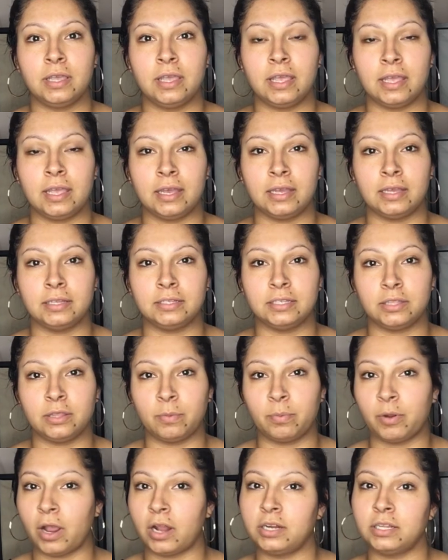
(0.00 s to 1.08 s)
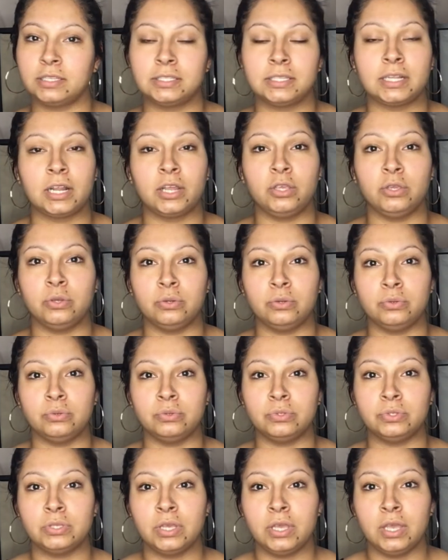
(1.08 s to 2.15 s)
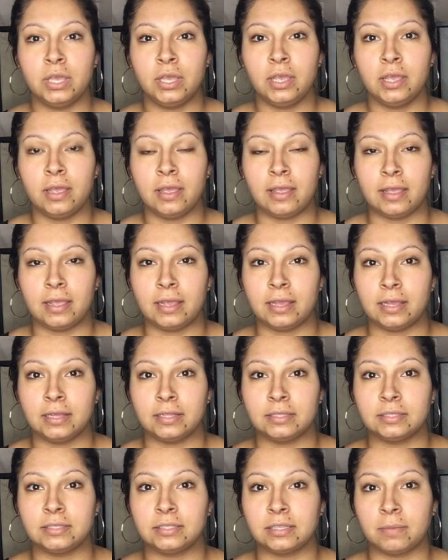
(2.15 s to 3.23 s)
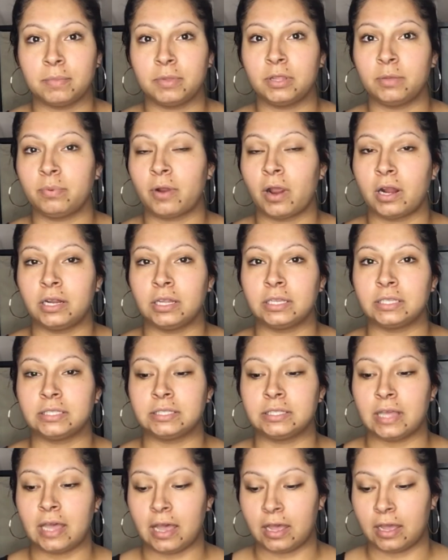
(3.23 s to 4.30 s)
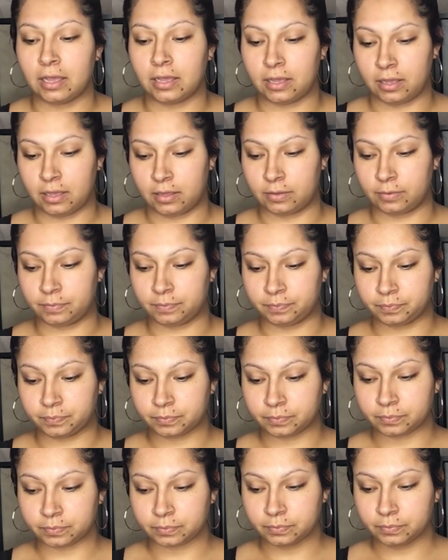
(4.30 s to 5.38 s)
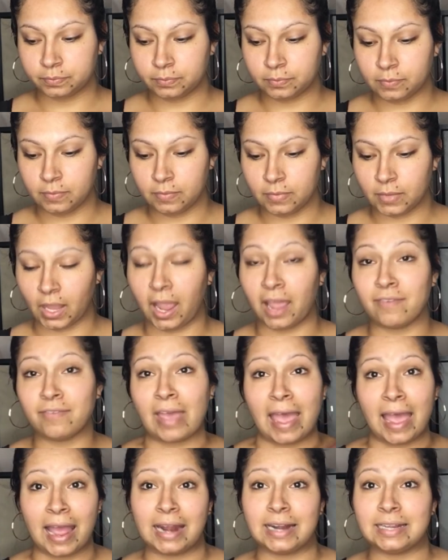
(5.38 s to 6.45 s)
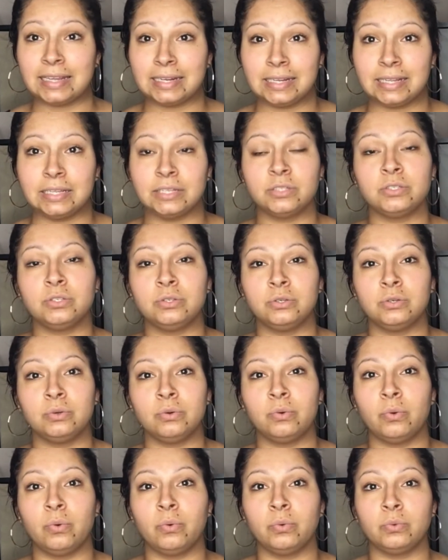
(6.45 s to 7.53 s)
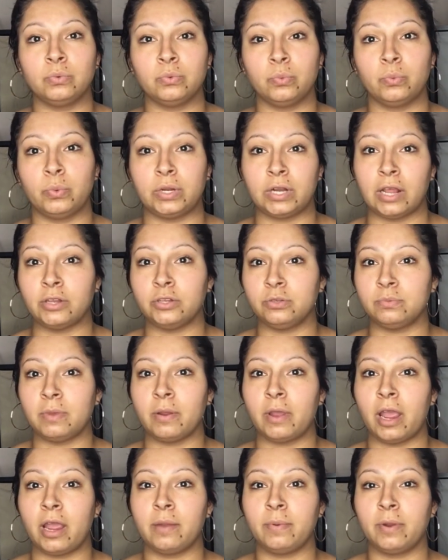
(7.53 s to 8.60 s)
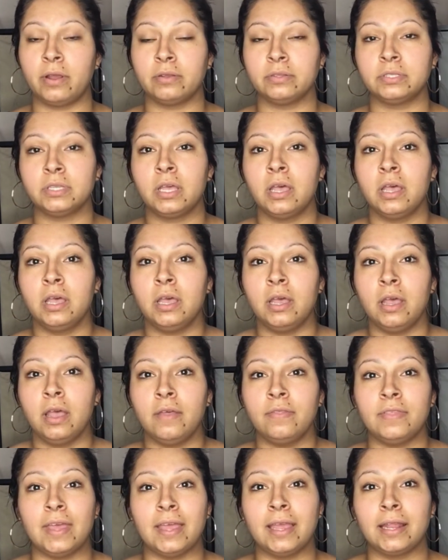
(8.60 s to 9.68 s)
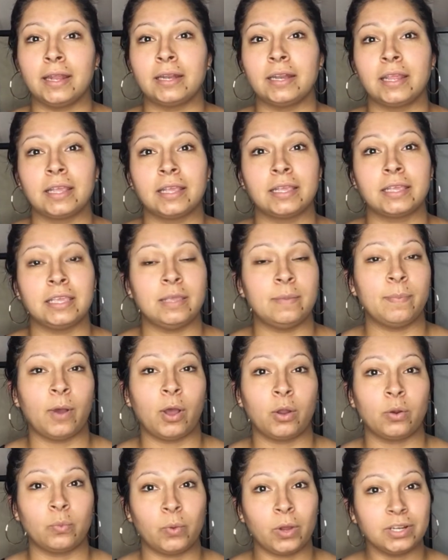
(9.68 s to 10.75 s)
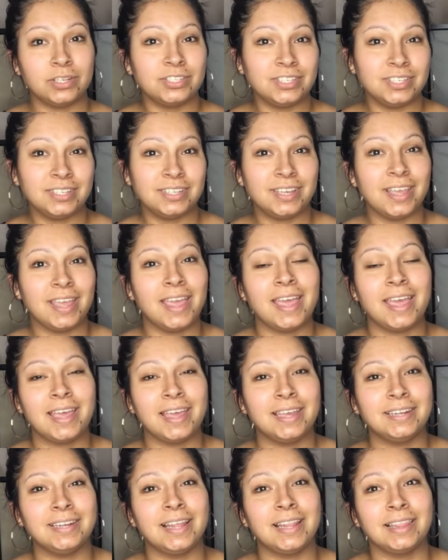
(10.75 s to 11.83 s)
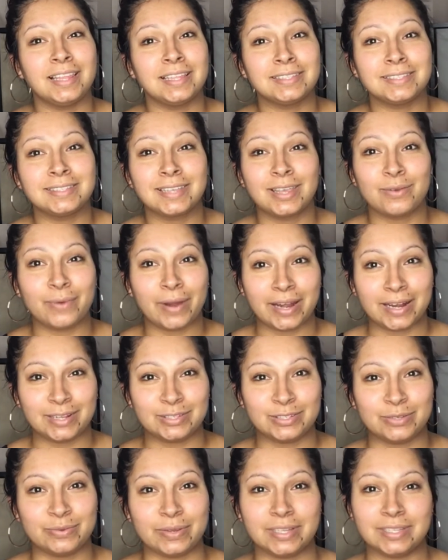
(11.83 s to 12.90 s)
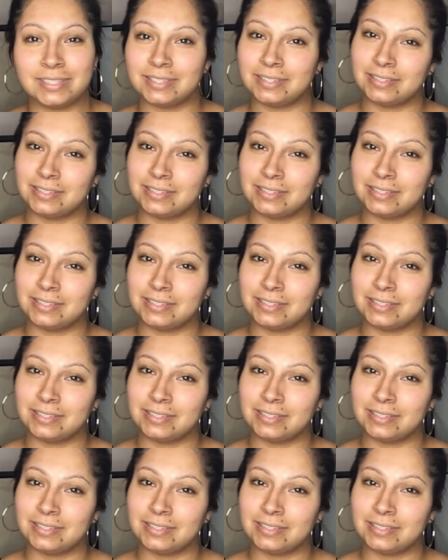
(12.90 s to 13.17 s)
and the products that I use and some of the products that I've added into when I do my eyebrows, then keep on watching and let's get right into it.